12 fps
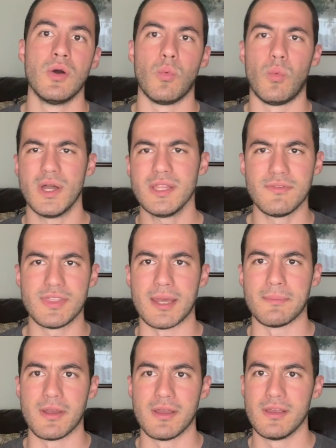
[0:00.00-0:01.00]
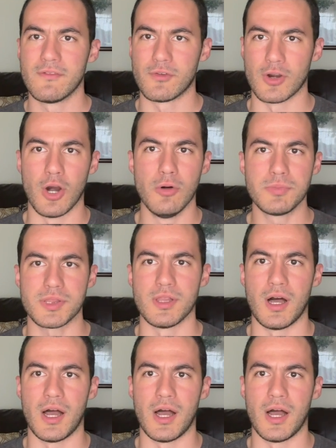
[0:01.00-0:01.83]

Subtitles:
One of them for Ohm's law